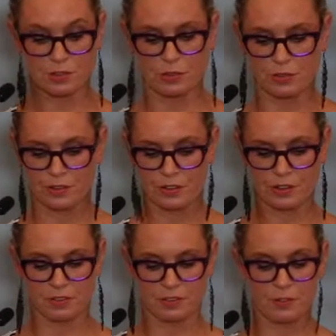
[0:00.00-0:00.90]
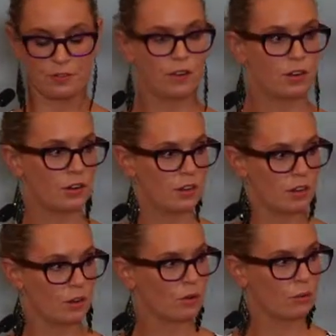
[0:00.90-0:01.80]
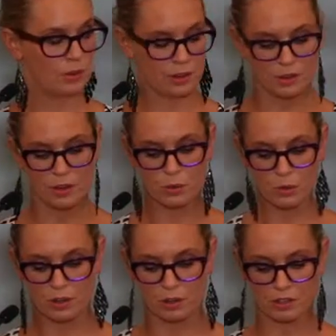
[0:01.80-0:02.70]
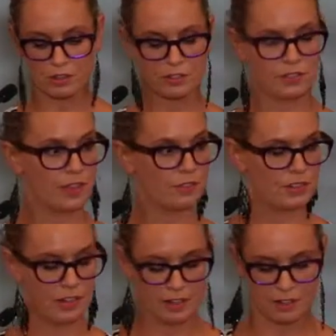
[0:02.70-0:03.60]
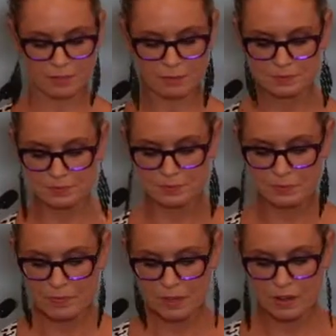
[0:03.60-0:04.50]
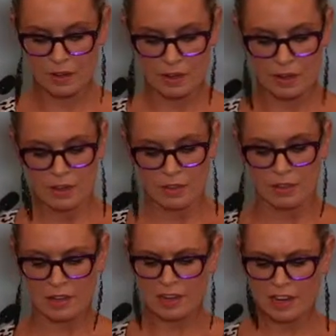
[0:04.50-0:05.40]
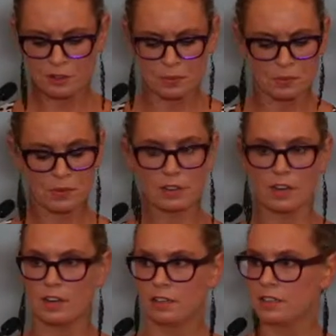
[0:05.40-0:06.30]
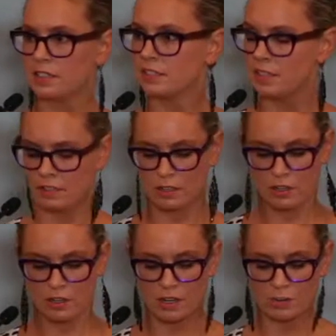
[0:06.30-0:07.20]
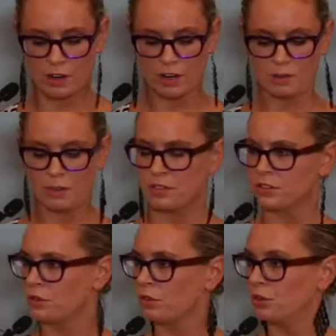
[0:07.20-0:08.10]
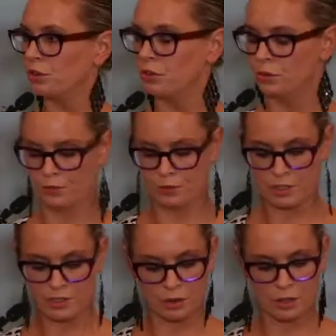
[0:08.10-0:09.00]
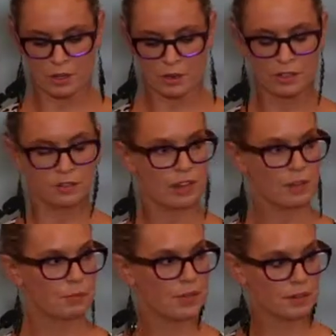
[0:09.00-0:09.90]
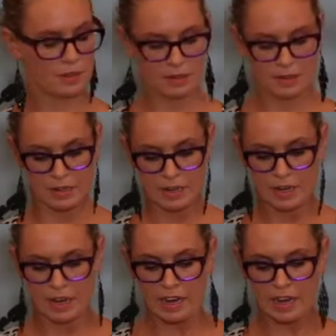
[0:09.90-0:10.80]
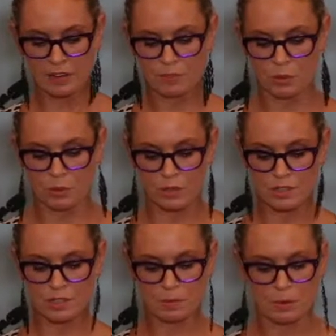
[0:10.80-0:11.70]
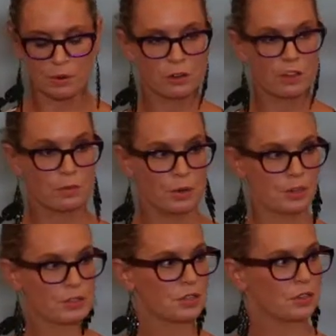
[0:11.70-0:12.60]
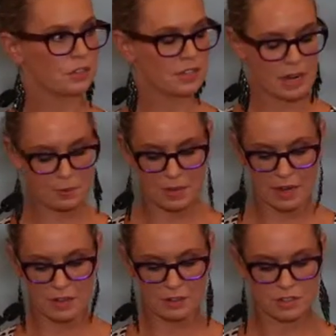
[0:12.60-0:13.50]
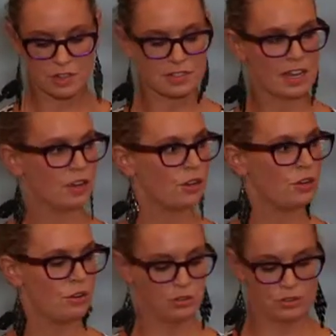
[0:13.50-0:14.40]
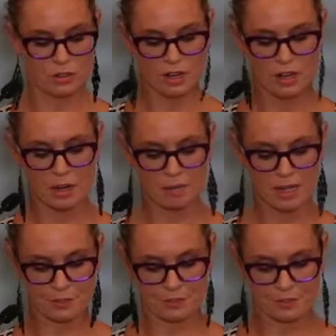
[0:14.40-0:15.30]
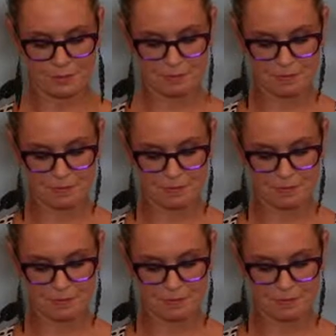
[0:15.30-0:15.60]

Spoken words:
school visits that Fiona, along with audiologists, have attended. The engagement with Tyler's extended learning environments is crucial for his ongoing development, and having all his support networks on the same page has had a huge benefit.